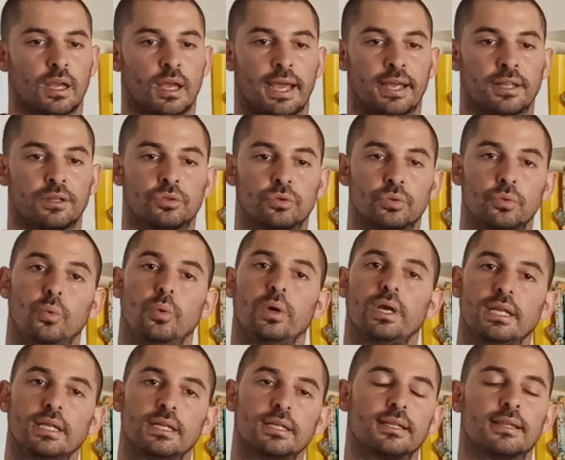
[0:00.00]
And to
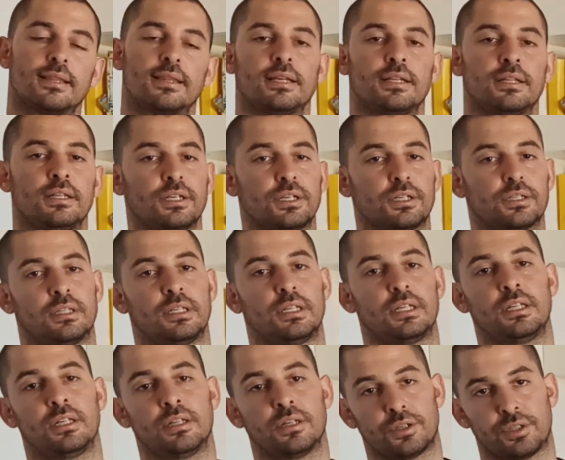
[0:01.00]
win the
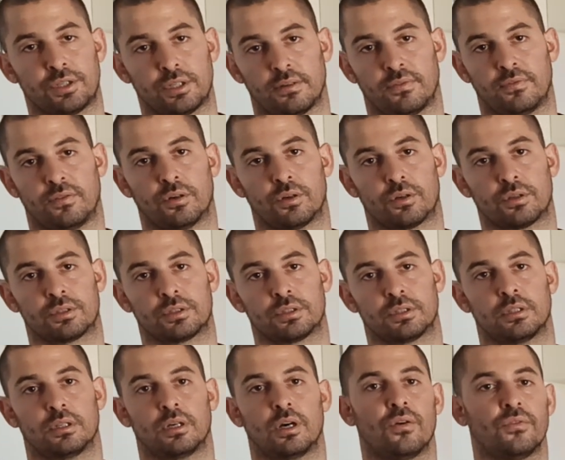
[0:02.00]
inertial force
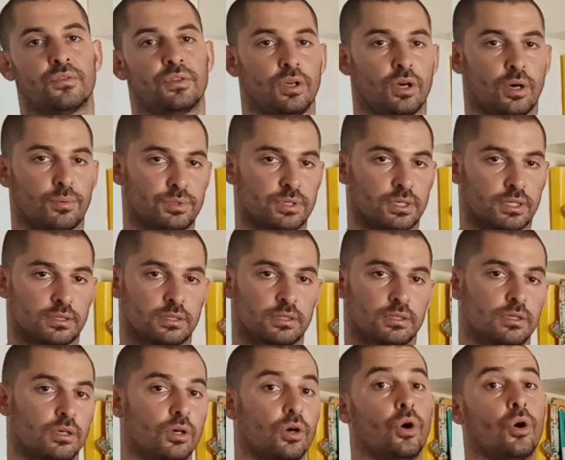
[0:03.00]
of the object
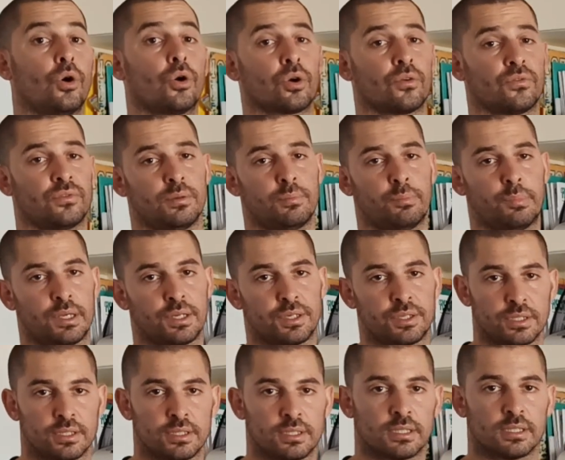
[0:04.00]
or of the
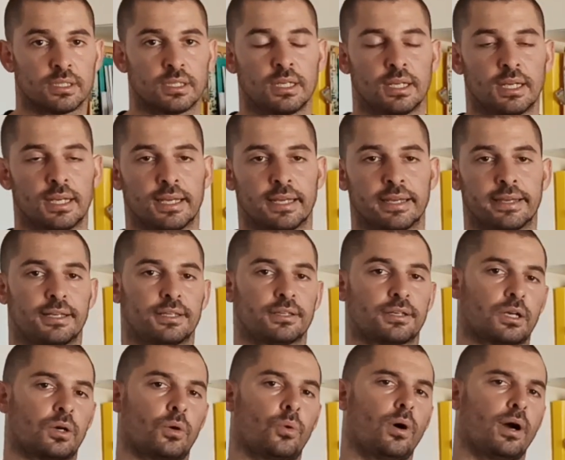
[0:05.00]
patient, it
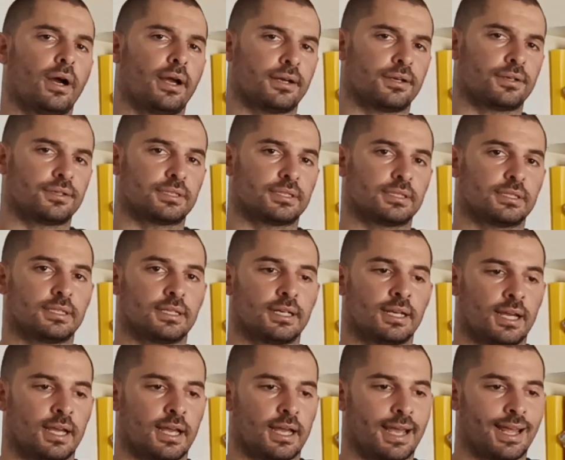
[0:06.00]
requires
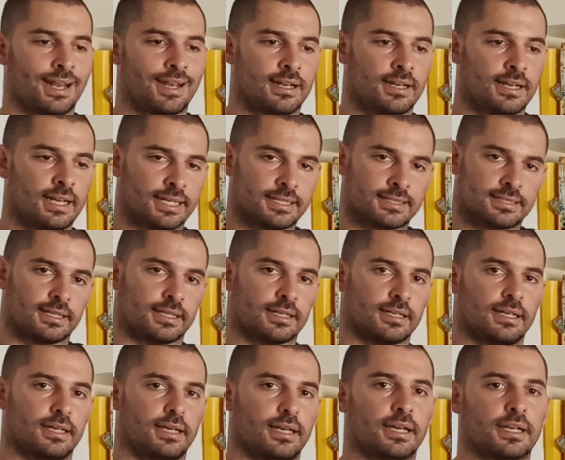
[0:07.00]
an extra
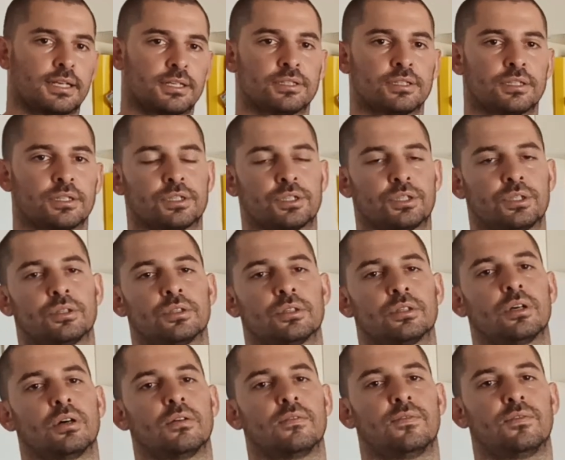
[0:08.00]
exertion
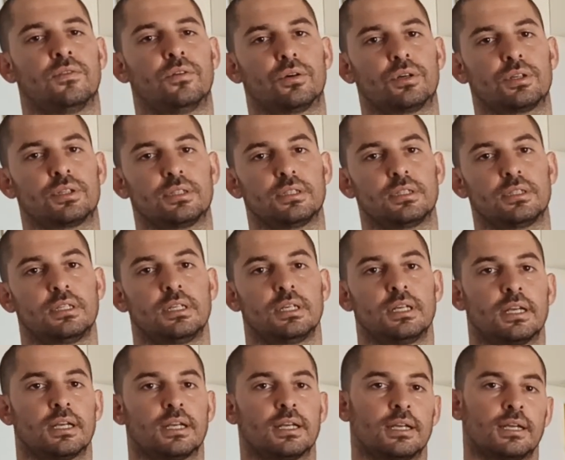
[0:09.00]
of force
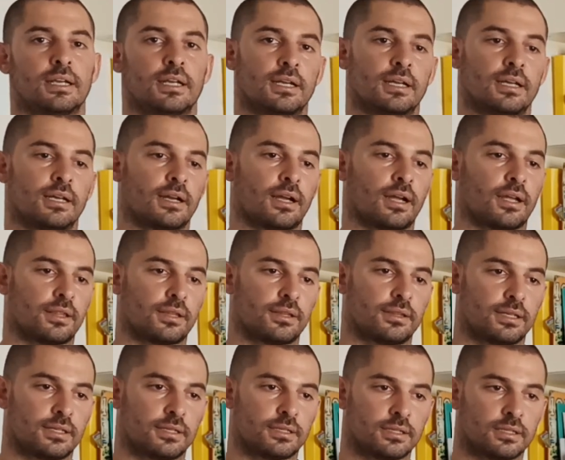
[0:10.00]
rather
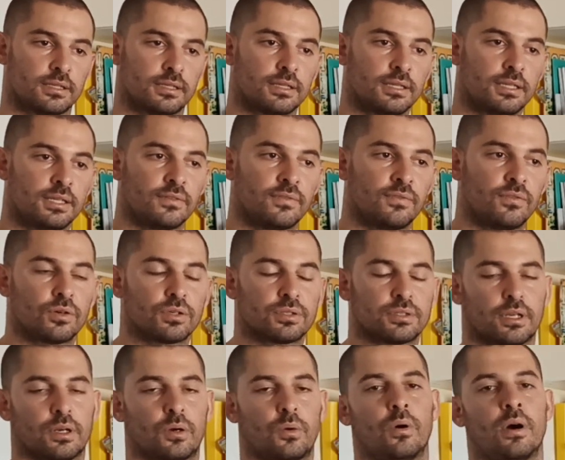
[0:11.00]
than the force
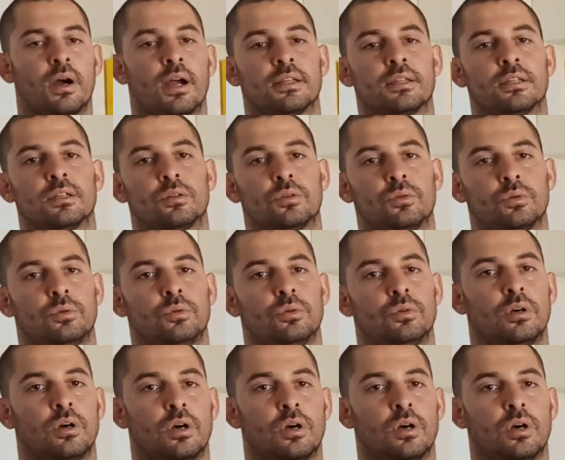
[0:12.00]
required to